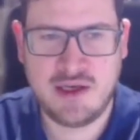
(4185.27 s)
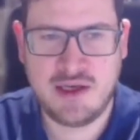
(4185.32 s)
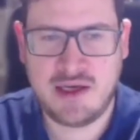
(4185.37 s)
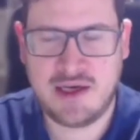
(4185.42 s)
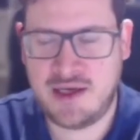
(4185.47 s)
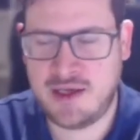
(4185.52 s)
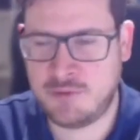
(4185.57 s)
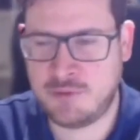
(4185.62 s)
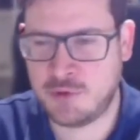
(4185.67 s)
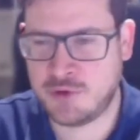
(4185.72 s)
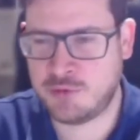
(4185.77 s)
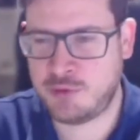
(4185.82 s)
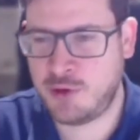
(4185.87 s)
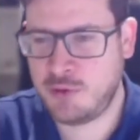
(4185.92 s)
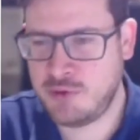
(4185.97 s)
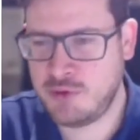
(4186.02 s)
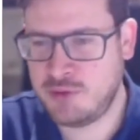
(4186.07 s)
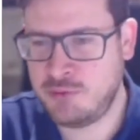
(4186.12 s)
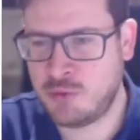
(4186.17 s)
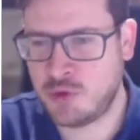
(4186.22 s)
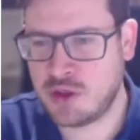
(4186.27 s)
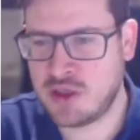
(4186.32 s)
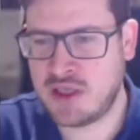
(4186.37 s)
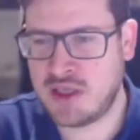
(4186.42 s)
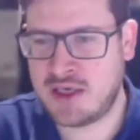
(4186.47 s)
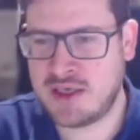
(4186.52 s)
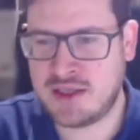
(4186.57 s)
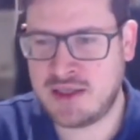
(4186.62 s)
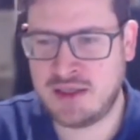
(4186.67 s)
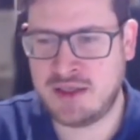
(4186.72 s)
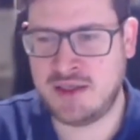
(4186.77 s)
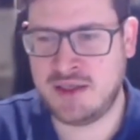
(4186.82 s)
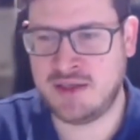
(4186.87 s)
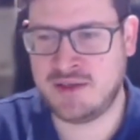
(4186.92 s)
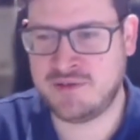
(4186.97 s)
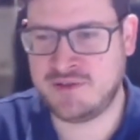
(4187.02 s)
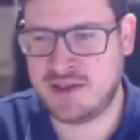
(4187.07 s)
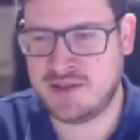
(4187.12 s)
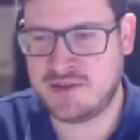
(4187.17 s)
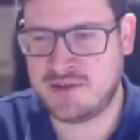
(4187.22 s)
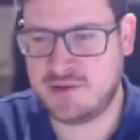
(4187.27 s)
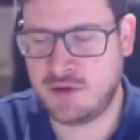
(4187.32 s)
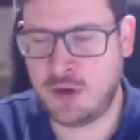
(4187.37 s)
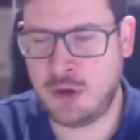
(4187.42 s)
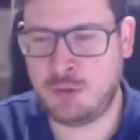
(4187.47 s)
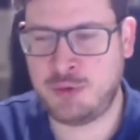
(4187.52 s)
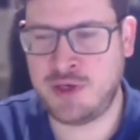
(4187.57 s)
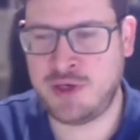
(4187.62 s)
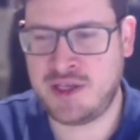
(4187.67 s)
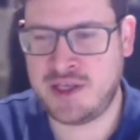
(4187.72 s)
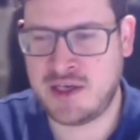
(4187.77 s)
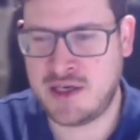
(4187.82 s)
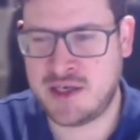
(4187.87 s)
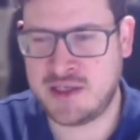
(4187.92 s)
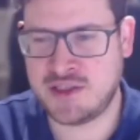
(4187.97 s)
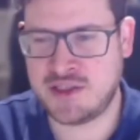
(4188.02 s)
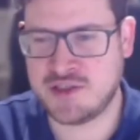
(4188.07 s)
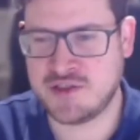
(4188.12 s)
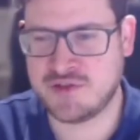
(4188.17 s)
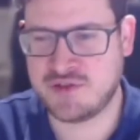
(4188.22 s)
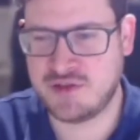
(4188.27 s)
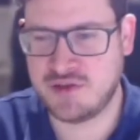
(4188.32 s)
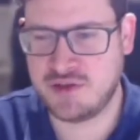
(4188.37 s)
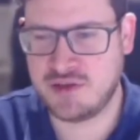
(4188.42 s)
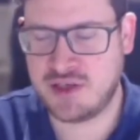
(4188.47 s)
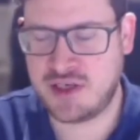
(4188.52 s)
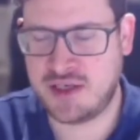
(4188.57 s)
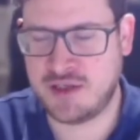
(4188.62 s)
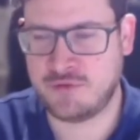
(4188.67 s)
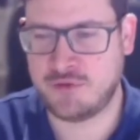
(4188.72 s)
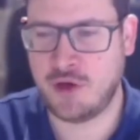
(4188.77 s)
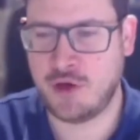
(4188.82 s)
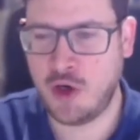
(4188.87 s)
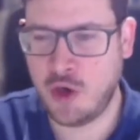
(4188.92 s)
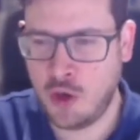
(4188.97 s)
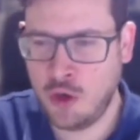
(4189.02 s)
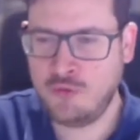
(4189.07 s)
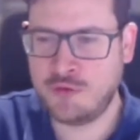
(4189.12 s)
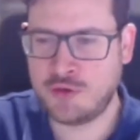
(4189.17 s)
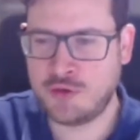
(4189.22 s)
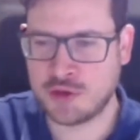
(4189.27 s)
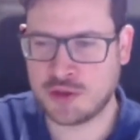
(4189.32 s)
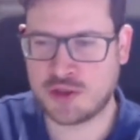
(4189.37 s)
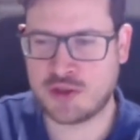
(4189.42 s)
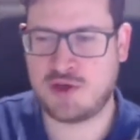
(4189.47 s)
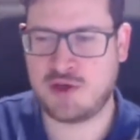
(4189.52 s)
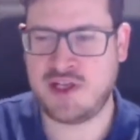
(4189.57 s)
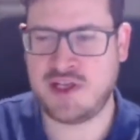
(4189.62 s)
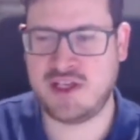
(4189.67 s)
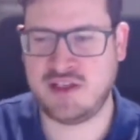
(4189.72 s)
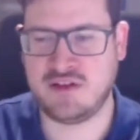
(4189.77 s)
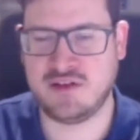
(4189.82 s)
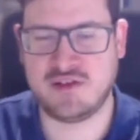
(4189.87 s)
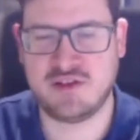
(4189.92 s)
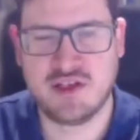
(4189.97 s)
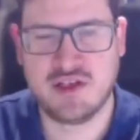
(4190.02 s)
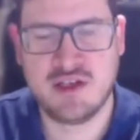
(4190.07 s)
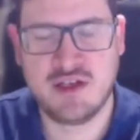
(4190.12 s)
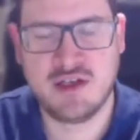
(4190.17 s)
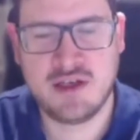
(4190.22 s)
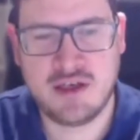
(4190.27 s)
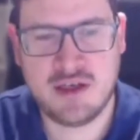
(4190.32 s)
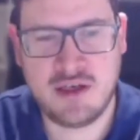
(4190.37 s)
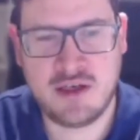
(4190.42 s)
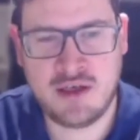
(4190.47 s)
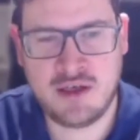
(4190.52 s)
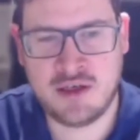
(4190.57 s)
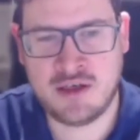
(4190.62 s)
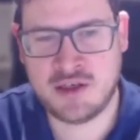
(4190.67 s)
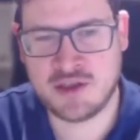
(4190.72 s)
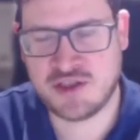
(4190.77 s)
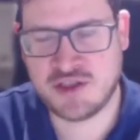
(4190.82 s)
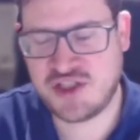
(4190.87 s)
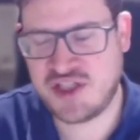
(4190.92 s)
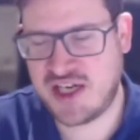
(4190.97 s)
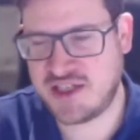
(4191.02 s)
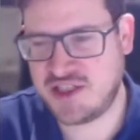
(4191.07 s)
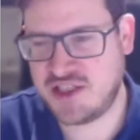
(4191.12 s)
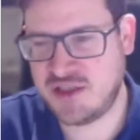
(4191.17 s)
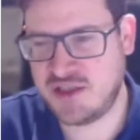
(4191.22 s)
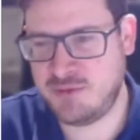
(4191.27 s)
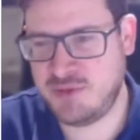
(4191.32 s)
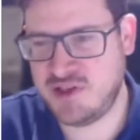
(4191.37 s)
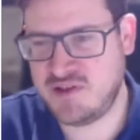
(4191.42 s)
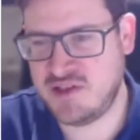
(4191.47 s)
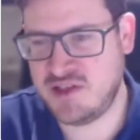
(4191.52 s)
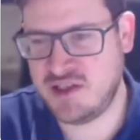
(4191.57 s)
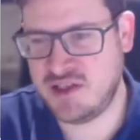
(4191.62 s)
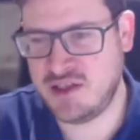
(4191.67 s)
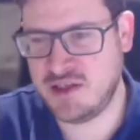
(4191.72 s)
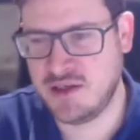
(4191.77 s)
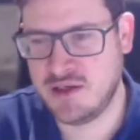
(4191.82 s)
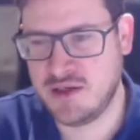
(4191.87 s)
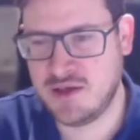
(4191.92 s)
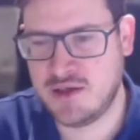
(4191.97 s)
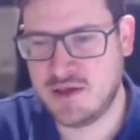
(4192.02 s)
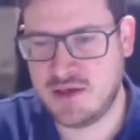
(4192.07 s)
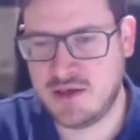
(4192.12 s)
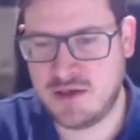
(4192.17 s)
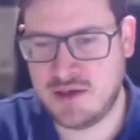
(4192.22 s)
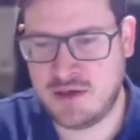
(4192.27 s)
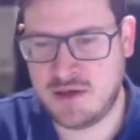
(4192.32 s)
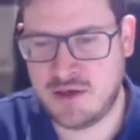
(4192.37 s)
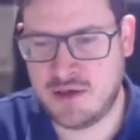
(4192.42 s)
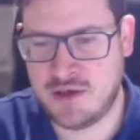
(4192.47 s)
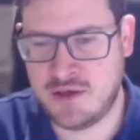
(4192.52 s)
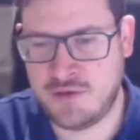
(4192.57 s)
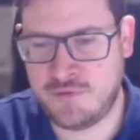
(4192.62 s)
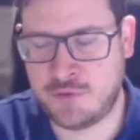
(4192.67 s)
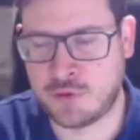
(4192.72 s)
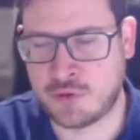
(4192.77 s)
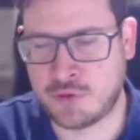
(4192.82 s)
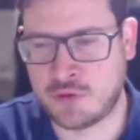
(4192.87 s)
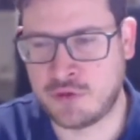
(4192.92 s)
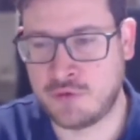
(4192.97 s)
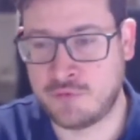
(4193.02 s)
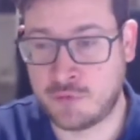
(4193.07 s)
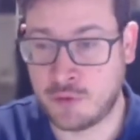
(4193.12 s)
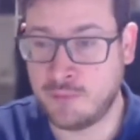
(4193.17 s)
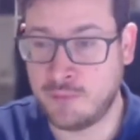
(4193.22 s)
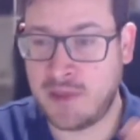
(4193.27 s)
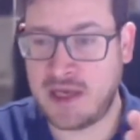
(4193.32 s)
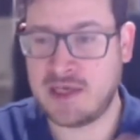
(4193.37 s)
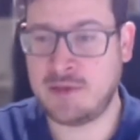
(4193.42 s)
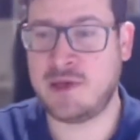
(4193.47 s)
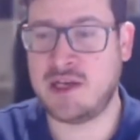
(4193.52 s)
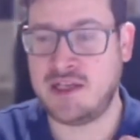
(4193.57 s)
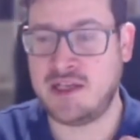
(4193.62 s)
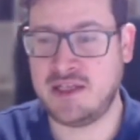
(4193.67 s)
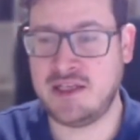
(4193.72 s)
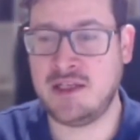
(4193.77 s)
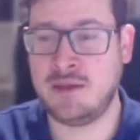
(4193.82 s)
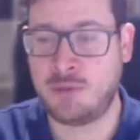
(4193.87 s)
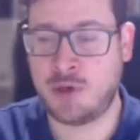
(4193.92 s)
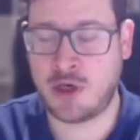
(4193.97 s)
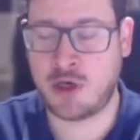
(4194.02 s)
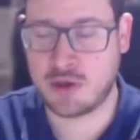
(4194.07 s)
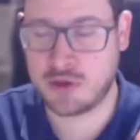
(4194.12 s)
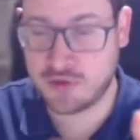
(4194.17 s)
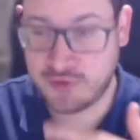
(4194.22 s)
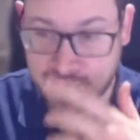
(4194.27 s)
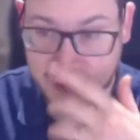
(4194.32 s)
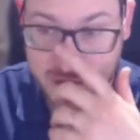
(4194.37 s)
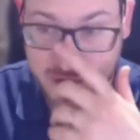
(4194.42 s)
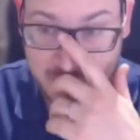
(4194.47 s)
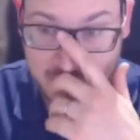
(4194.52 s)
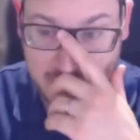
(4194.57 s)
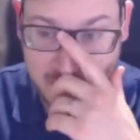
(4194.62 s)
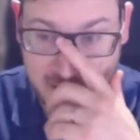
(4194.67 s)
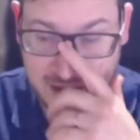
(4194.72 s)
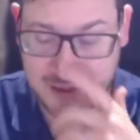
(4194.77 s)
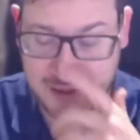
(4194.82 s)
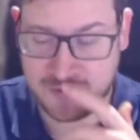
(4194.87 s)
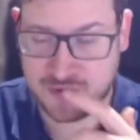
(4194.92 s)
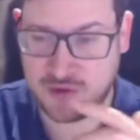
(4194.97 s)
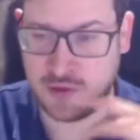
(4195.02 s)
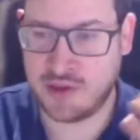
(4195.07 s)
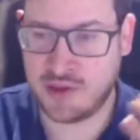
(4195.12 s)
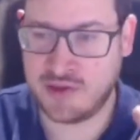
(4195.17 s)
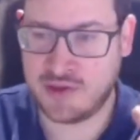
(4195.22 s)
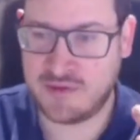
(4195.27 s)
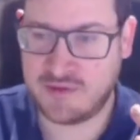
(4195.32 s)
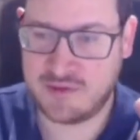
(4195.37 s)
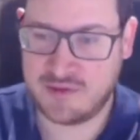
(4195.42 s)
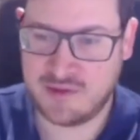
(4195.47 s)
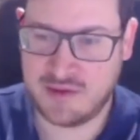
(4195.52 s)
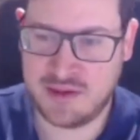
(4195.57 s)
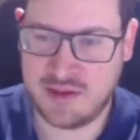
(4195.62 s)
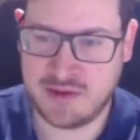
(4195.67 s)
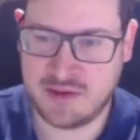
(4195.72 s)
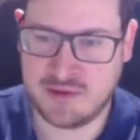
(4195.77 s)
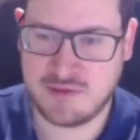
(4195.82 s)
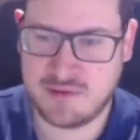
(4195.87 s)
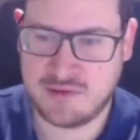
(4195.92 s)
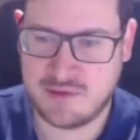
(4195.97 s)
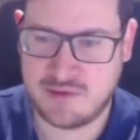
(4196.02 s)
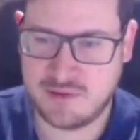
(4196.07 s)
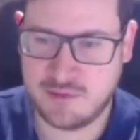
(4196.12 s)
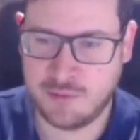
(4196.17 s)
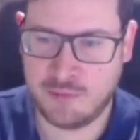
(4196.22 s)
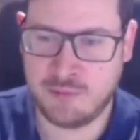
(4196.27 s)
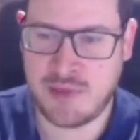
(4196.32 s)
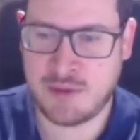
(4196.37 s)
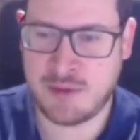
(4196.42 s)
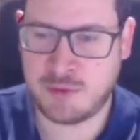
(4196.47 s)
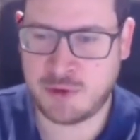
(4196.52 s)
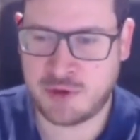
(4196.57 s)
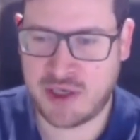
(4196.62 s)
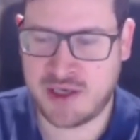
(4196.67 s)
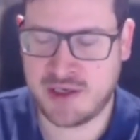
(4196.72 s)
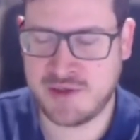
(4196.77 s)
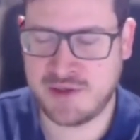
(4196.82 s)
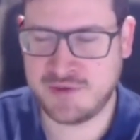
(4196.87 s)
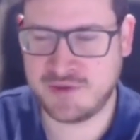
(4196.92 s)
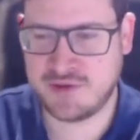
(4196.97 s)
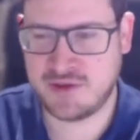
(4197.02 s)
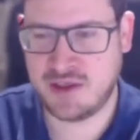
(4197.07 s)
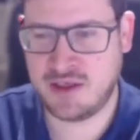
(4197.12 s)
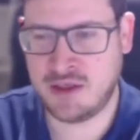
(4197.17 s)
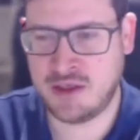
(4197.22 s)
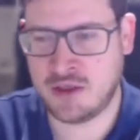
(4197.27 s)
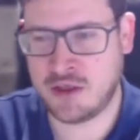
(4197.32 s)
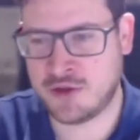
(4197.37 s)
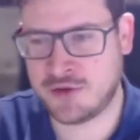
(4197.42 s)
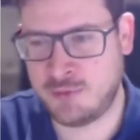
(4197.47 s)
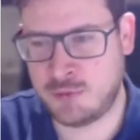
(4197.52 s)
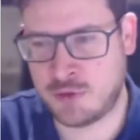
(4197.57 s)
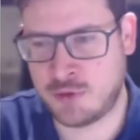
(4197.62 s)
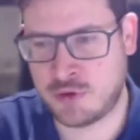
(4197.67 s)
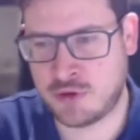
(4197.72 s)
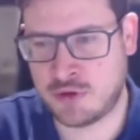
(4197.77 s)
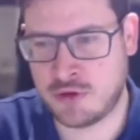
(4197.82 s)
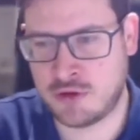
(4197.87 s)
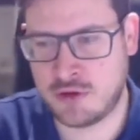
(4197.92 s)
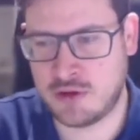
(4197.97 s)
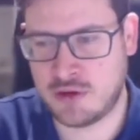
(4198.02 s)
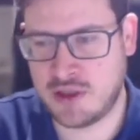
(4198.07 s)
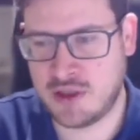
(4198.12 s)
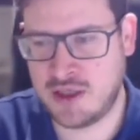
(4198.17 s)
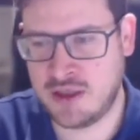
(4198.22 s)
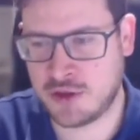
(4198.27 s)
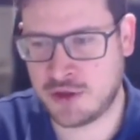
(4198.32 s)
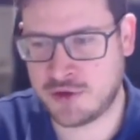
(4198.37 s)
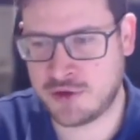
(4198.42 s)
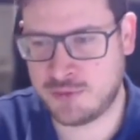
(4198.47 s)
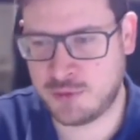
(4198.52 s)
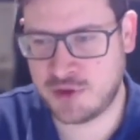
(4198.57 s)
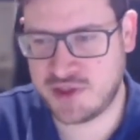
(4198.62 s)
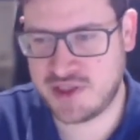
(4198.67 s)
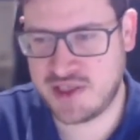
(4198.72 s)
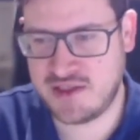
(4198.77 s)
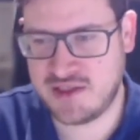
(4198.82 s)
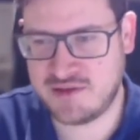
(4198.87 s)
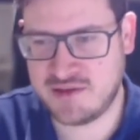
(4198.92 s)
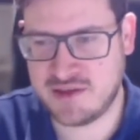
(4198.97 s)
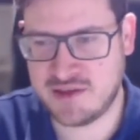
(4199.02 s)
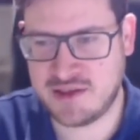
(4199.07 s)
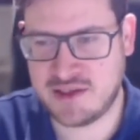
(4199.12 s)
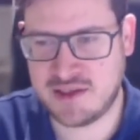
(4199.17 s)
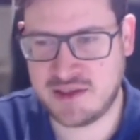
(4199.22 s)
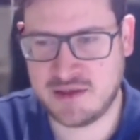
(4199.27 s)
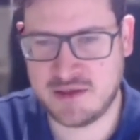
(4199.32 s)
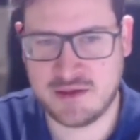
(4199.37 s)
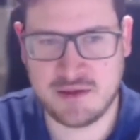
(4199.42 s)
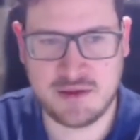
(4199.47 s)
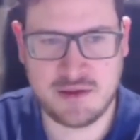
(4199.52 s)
And what's probably more likely is that OpenAI just kind of overtrained ChatGPT for many, many epochs, and so it memorized a lot more data than